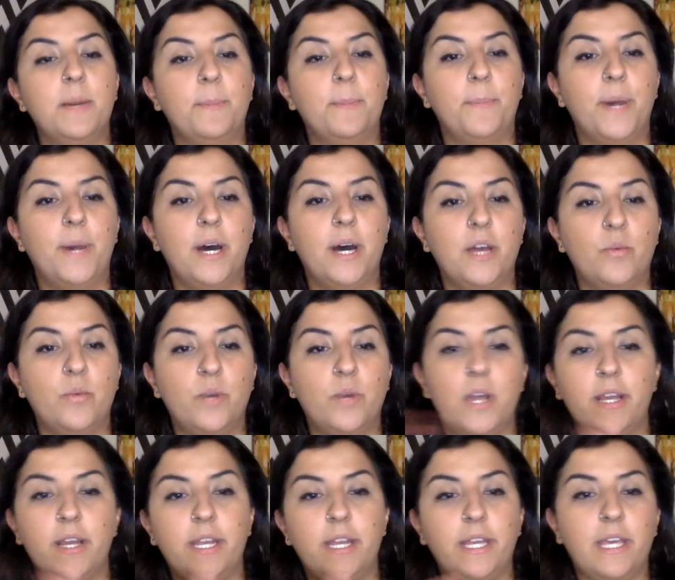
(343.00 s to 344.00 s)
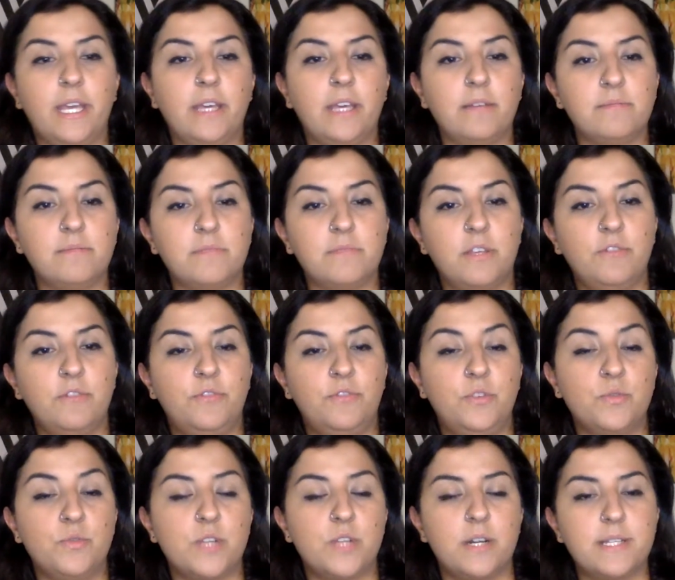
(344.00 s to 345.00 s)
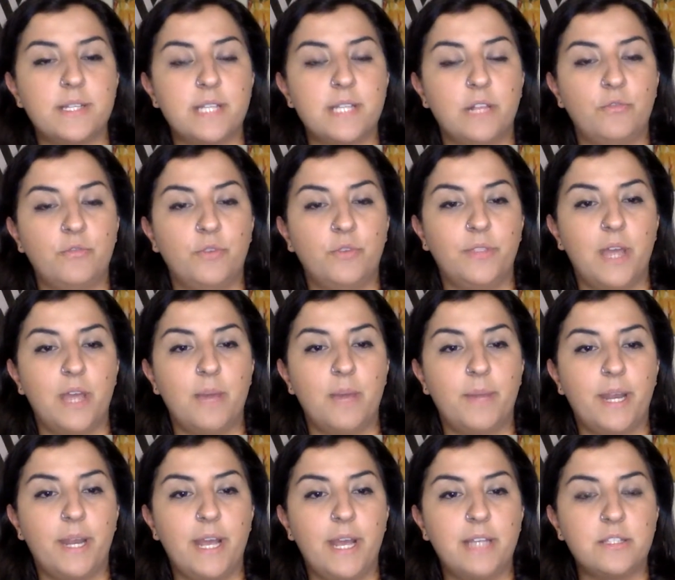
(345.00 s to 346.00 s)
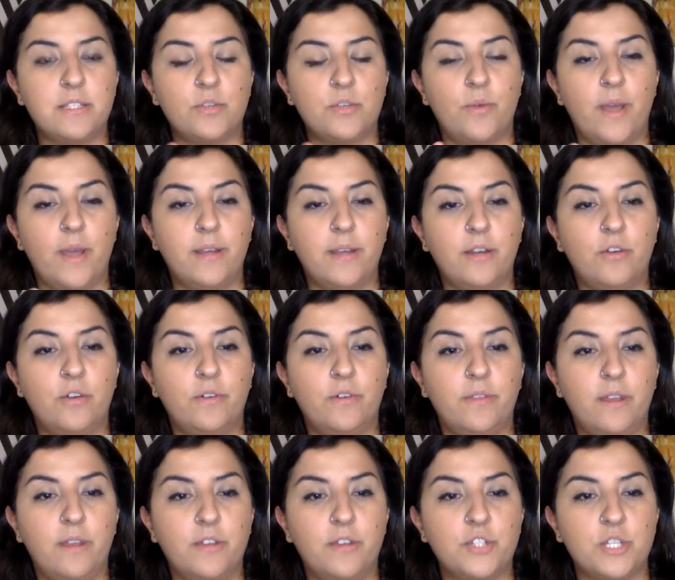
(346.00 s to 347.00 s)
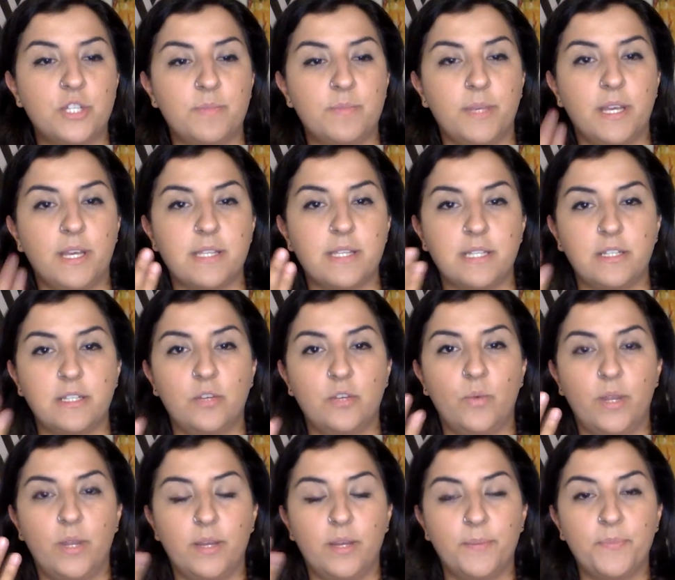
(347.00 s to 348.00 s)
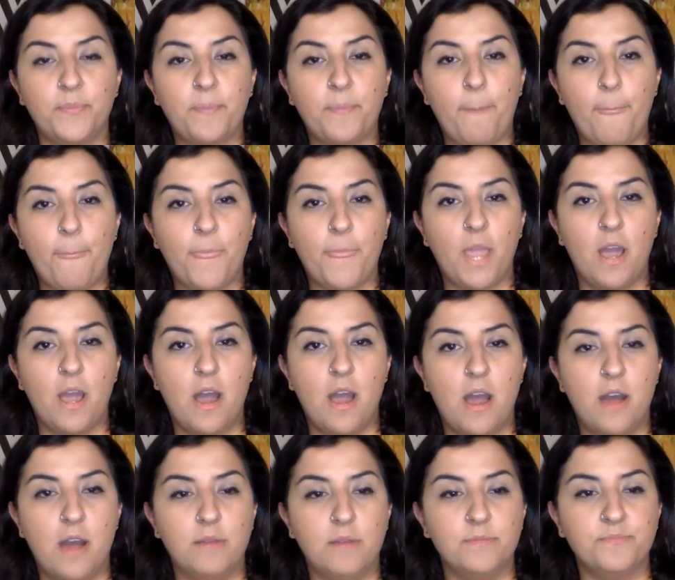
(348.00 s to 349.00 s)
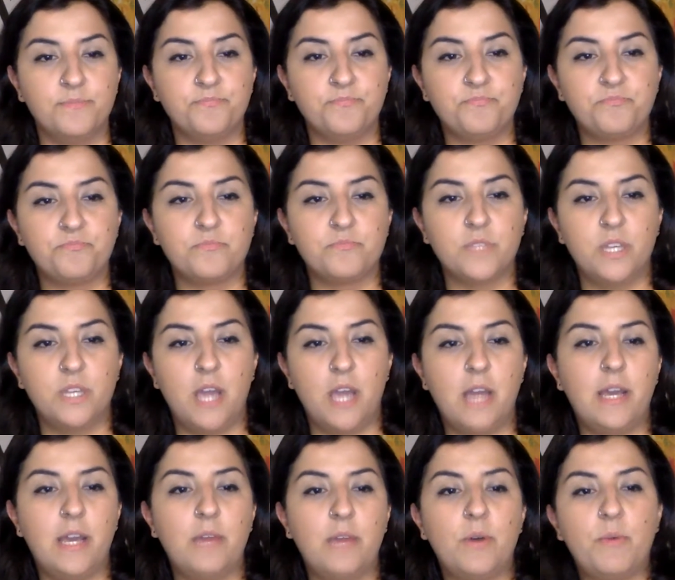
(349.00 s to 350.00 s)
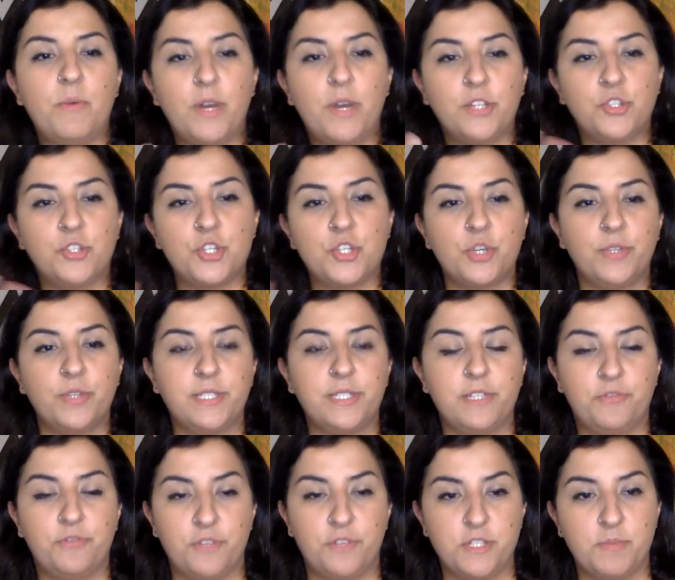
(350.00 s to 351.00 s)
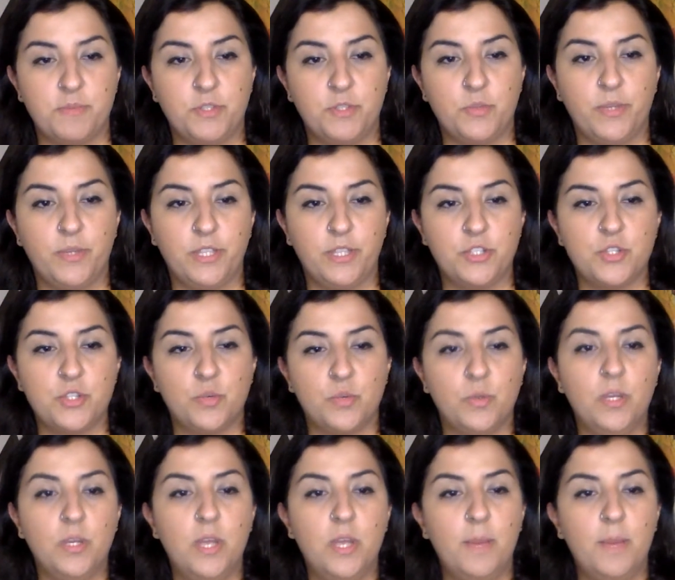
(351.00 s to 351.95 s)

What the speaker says: But we're not going to confuse ourselves with that. But I had to write it over there just because I didn't want to, I wanted to show the difference between the two.